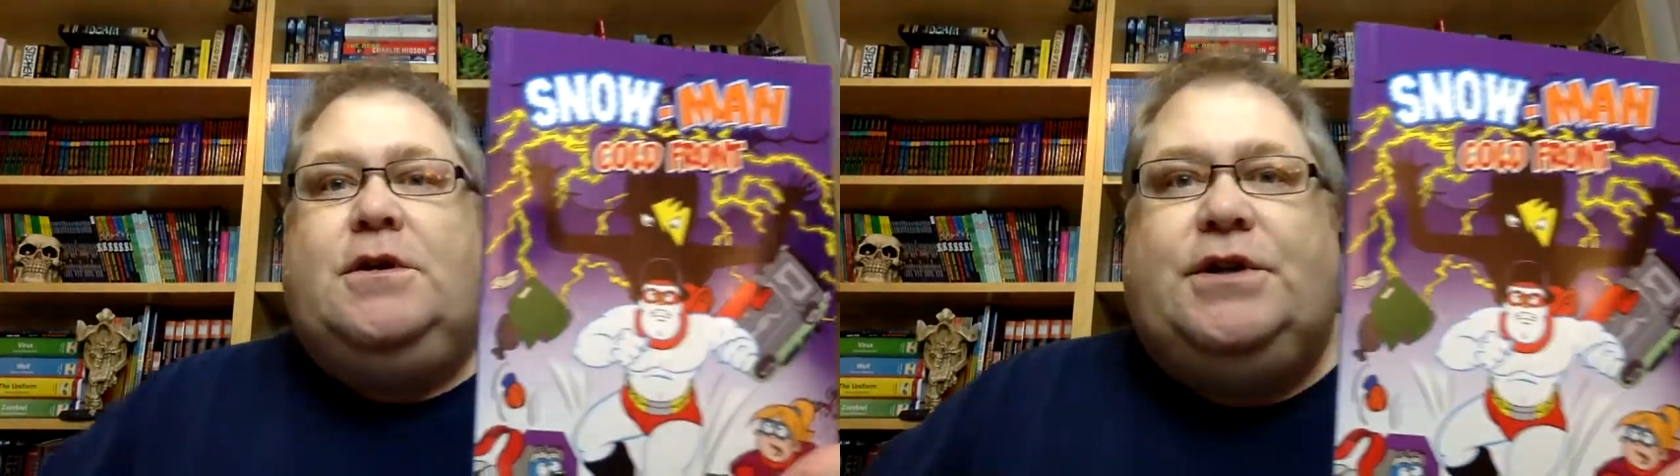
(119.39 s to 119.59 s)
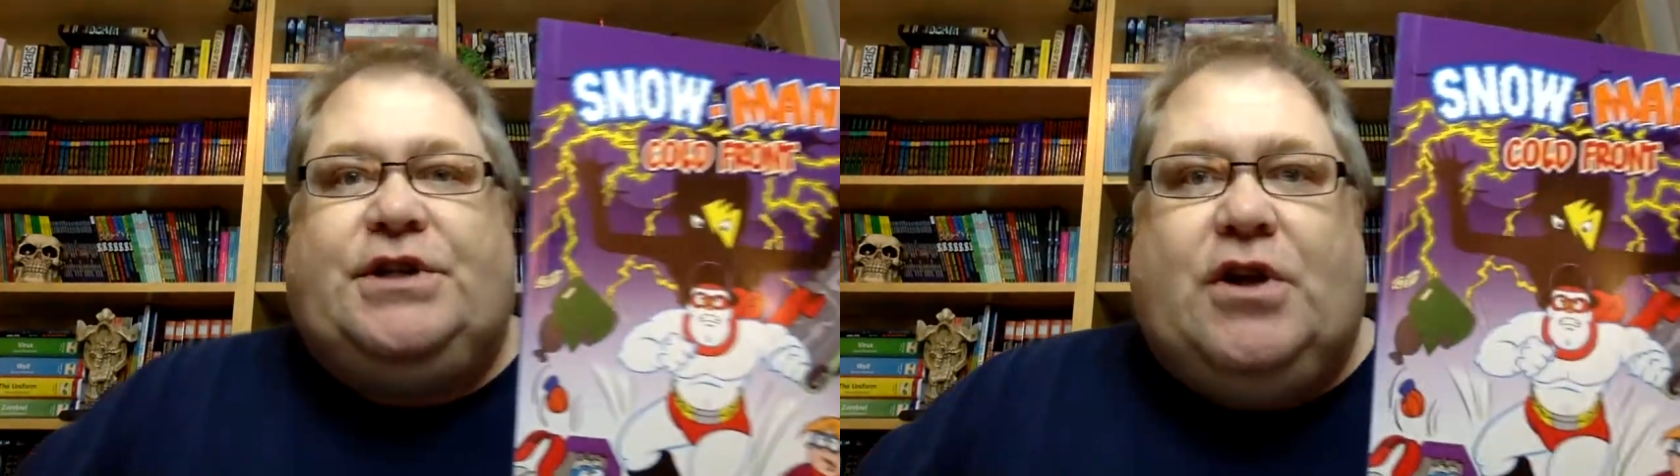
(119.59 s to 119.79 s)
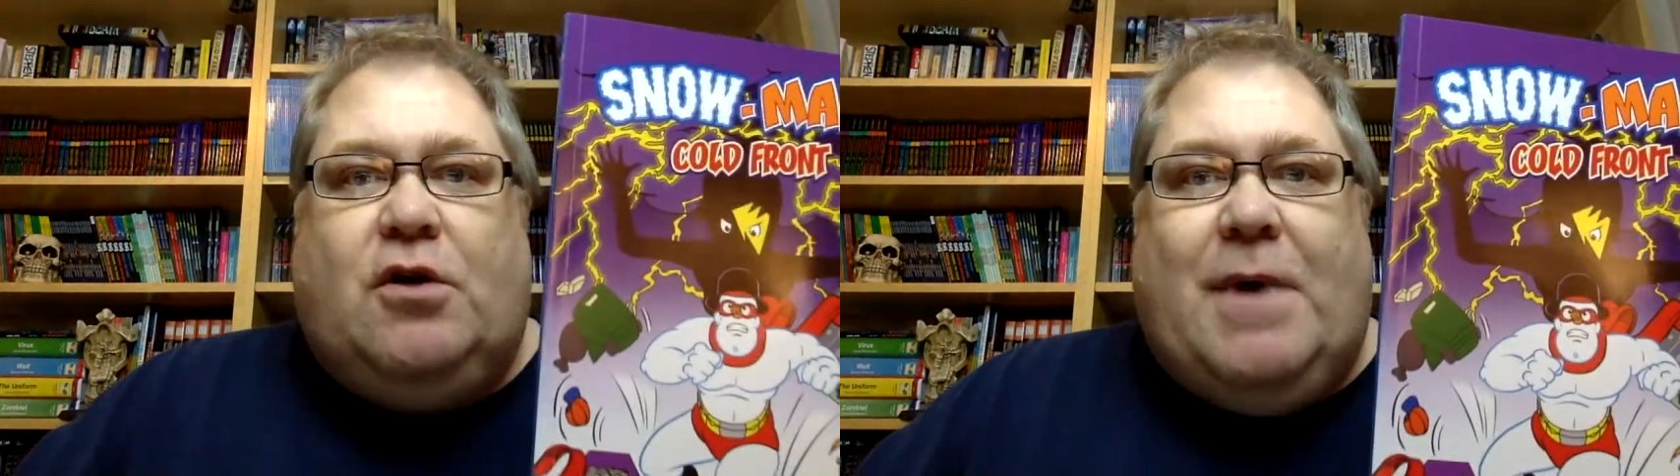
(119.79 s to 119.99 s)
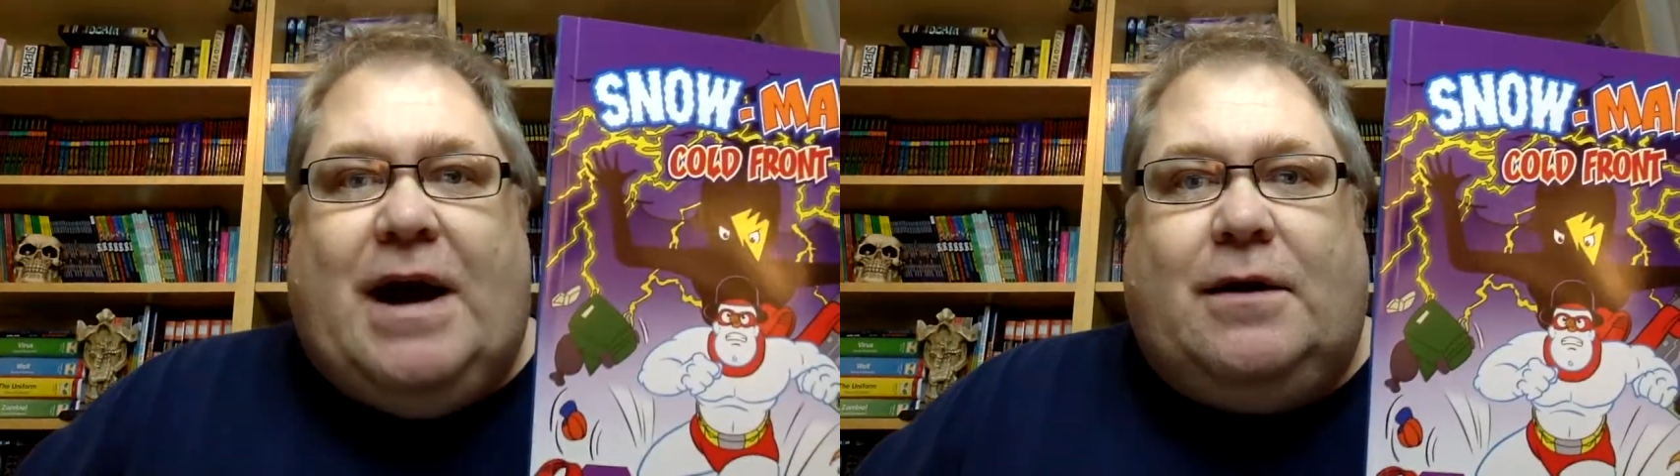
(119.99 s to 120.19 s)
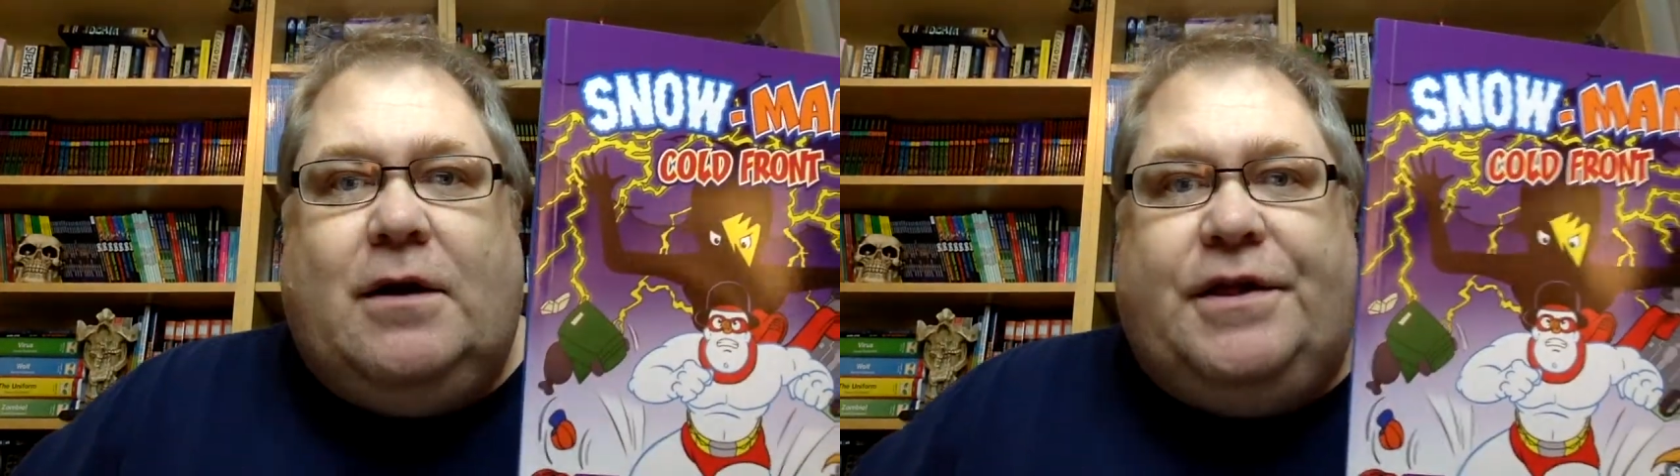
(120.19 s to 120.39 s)

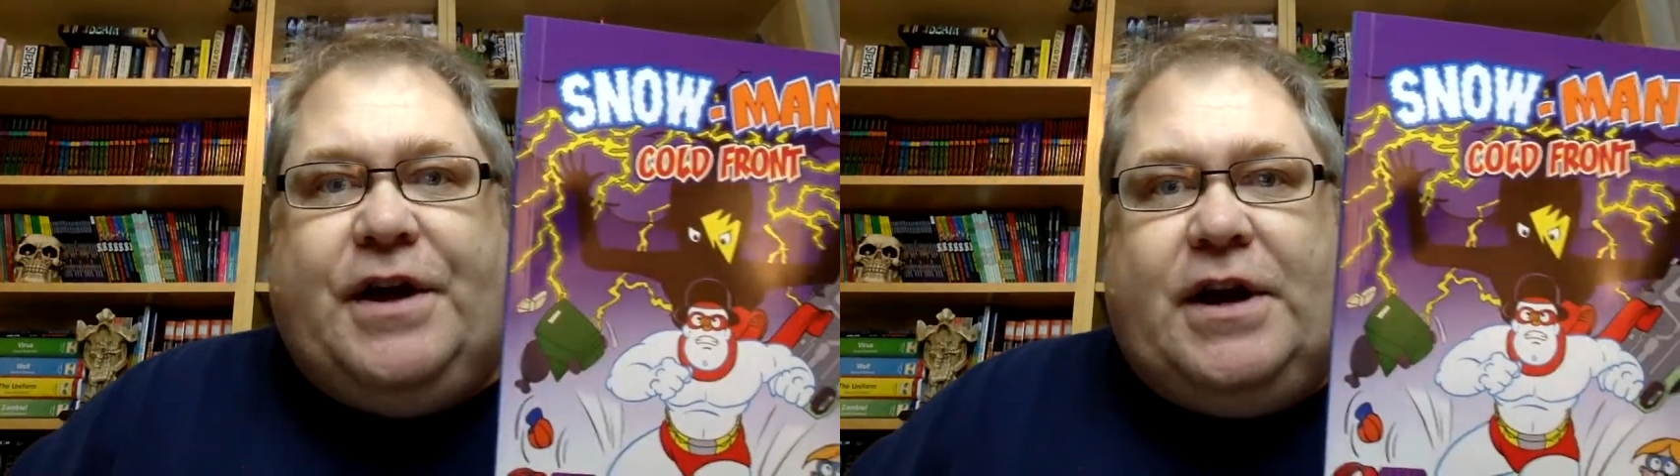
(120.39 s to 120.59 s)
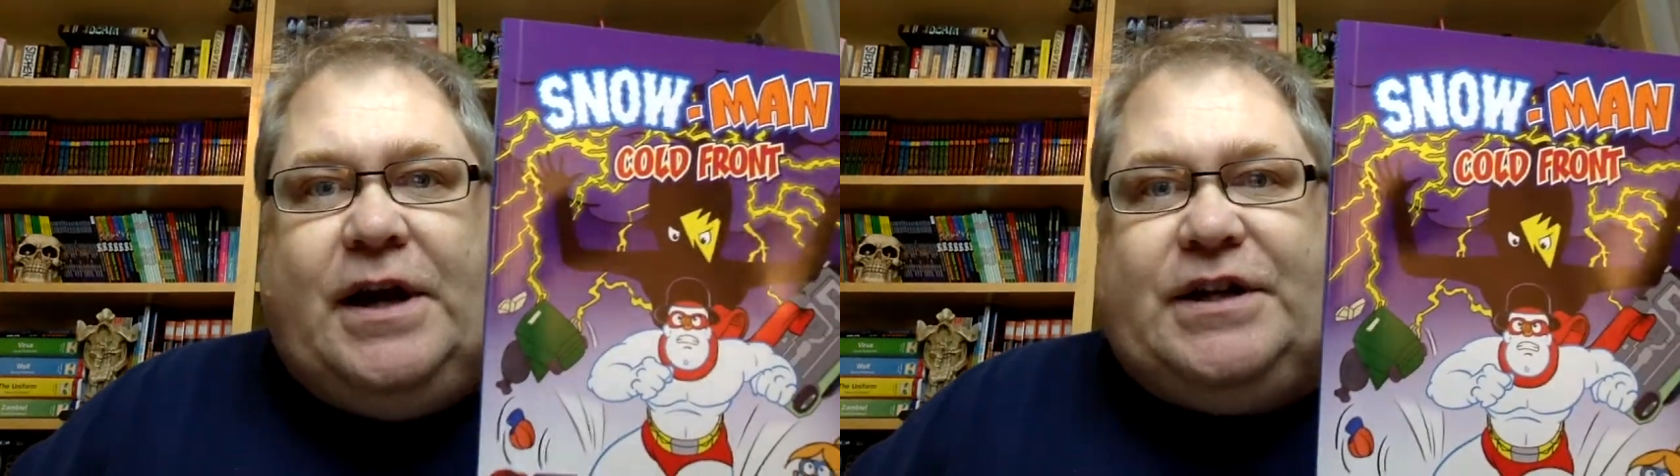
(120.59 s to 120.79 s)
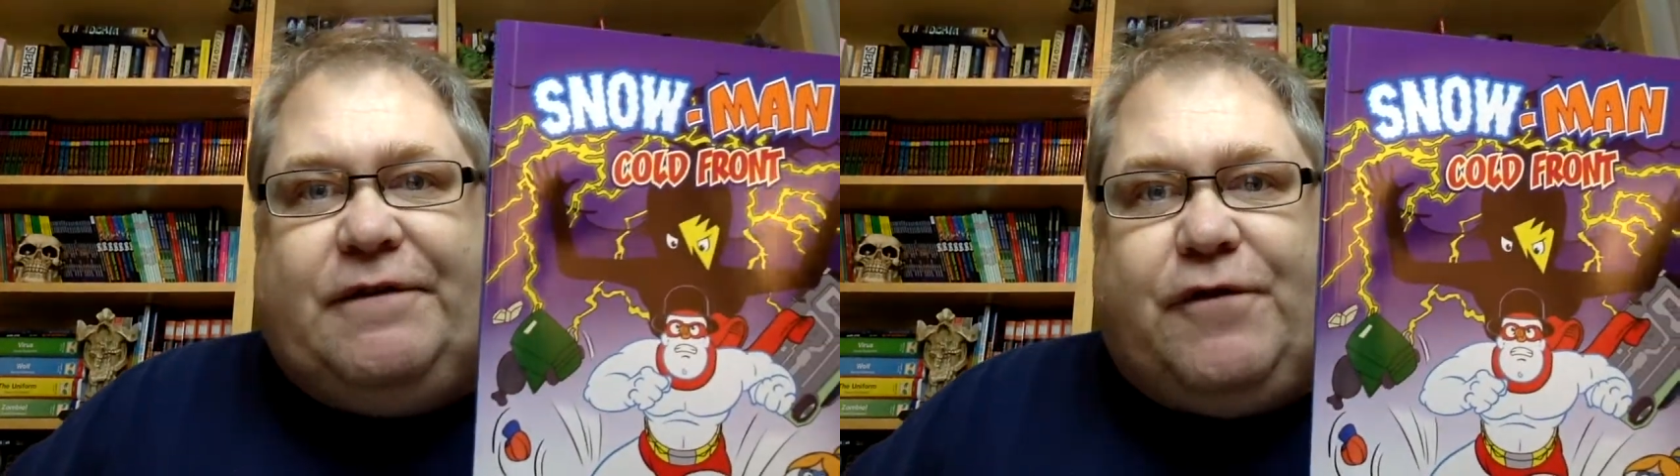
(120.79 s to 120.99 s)
Snowman, Thin Ice and